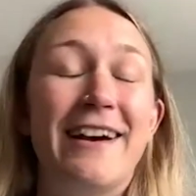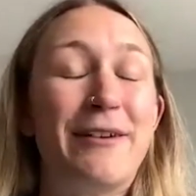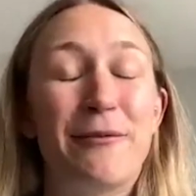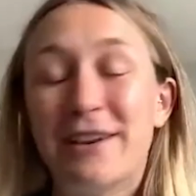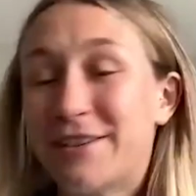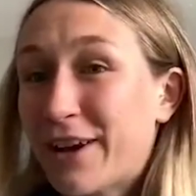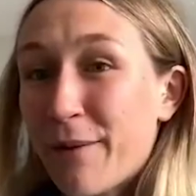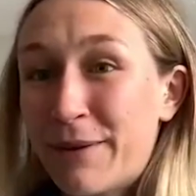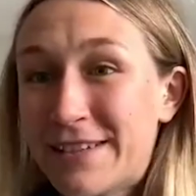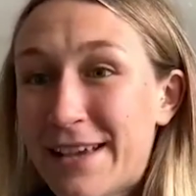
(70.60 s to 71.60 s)
went to a
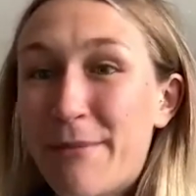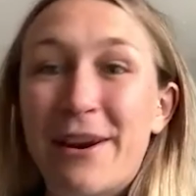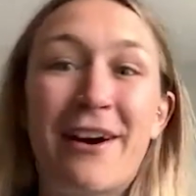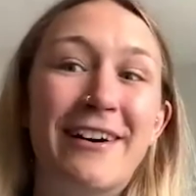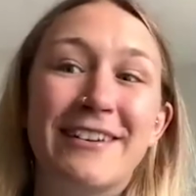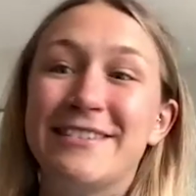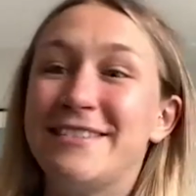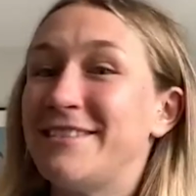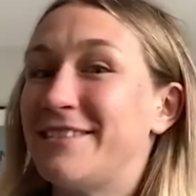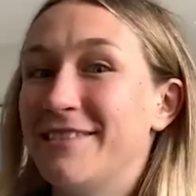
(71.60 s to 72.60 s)
couple of
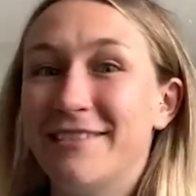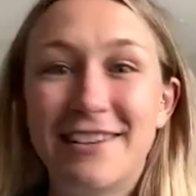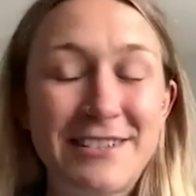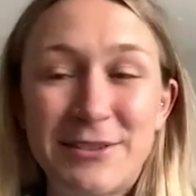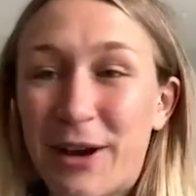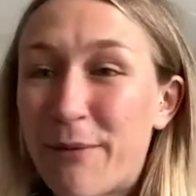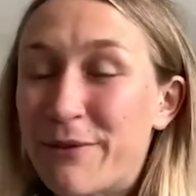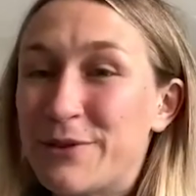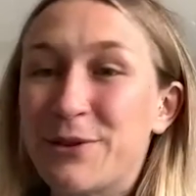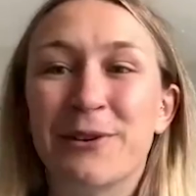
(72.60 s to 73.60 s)
seminars, listened to a couple
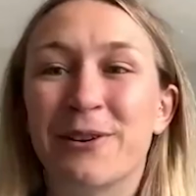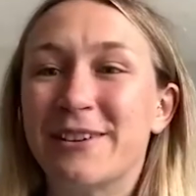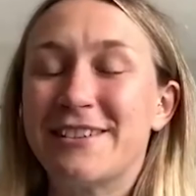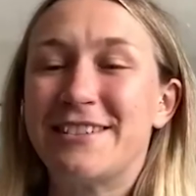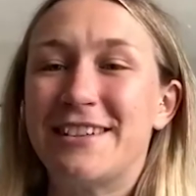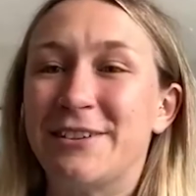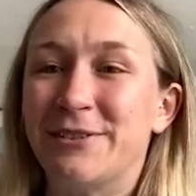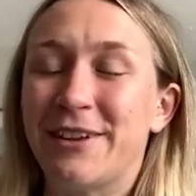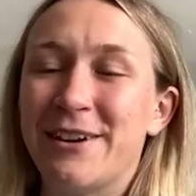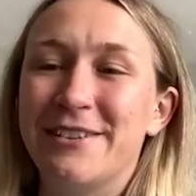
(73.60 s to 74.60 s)
of talks, did
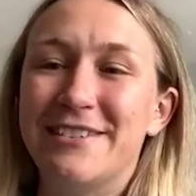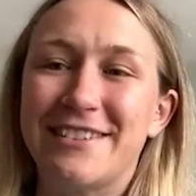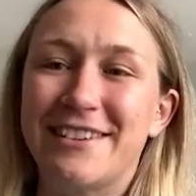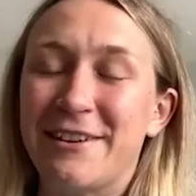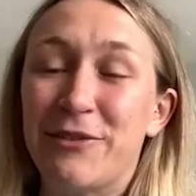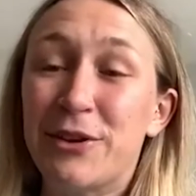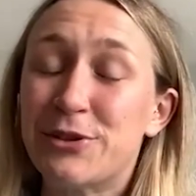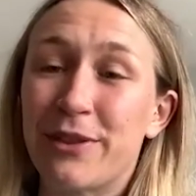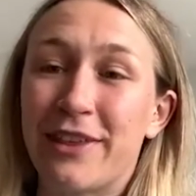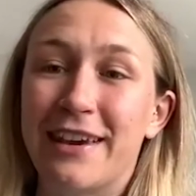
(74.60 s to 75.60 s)
all those kind of
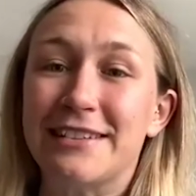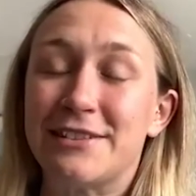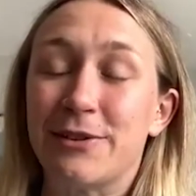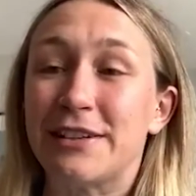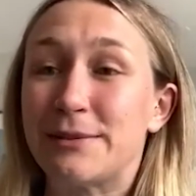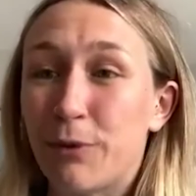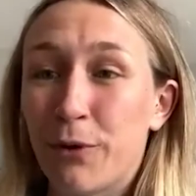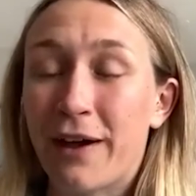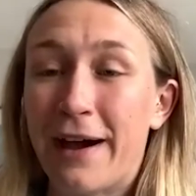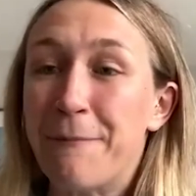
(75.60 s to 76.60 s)
usual things to
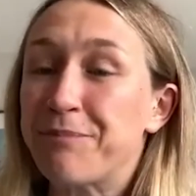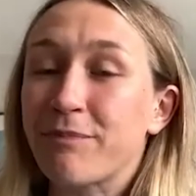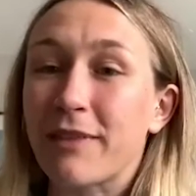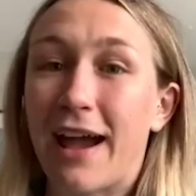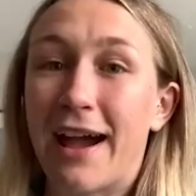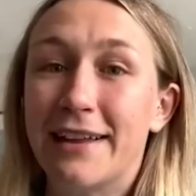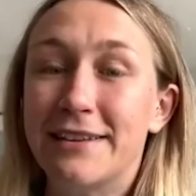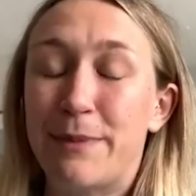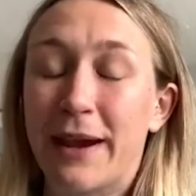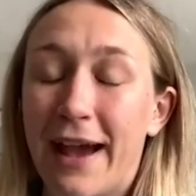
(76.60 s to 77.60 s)
explore that,
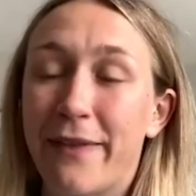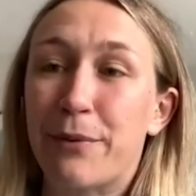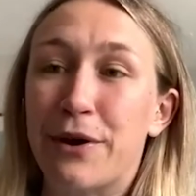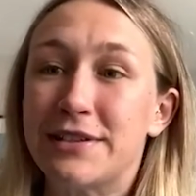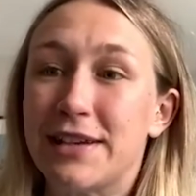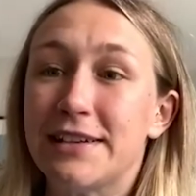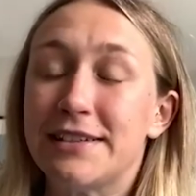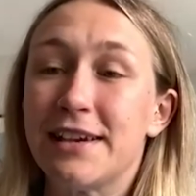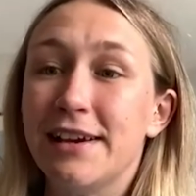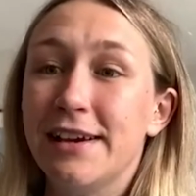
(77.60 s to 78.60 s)
and began the
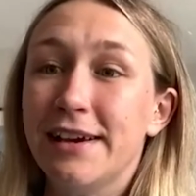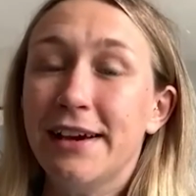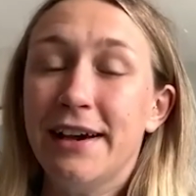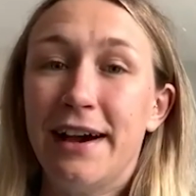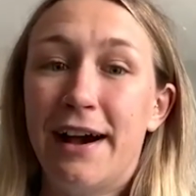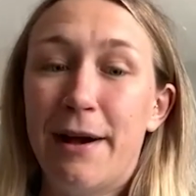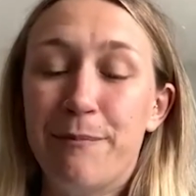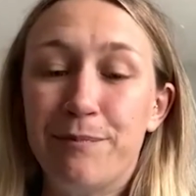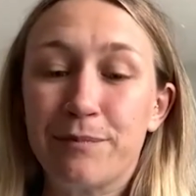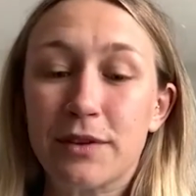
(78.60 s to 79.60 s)
process
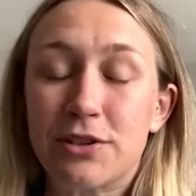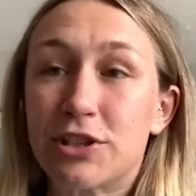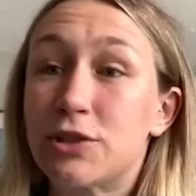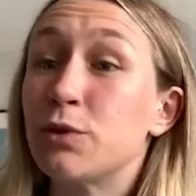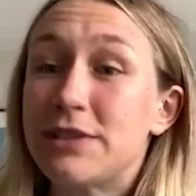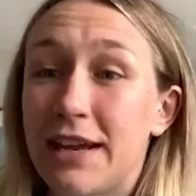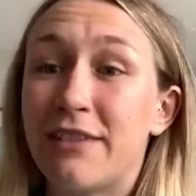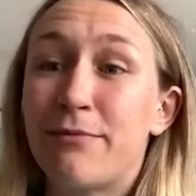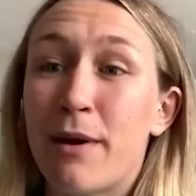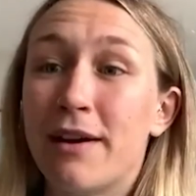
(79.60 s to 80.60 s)
just towards the end
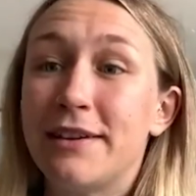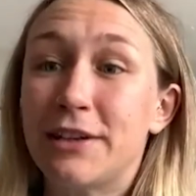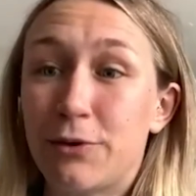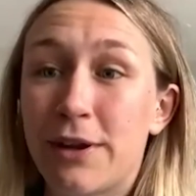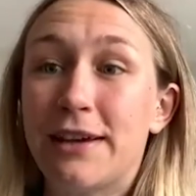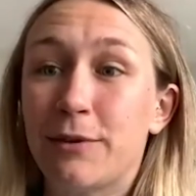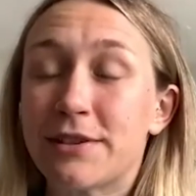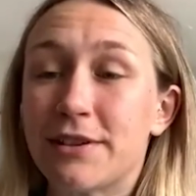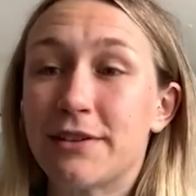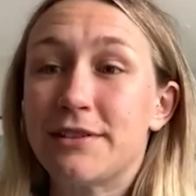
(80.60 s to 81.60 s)
of my degree
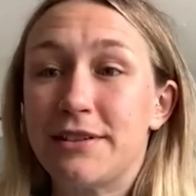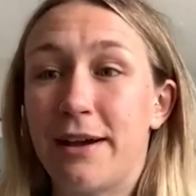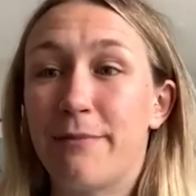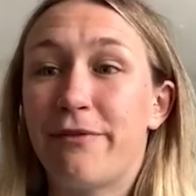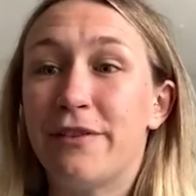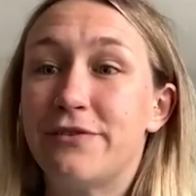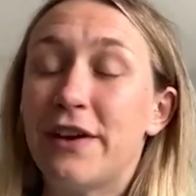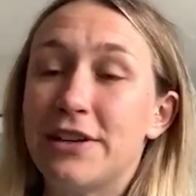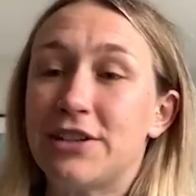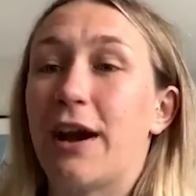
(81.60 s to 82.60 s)
whilst I was
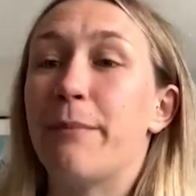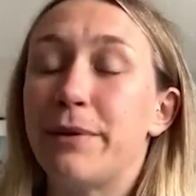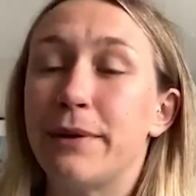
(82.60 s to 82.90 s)
finishing up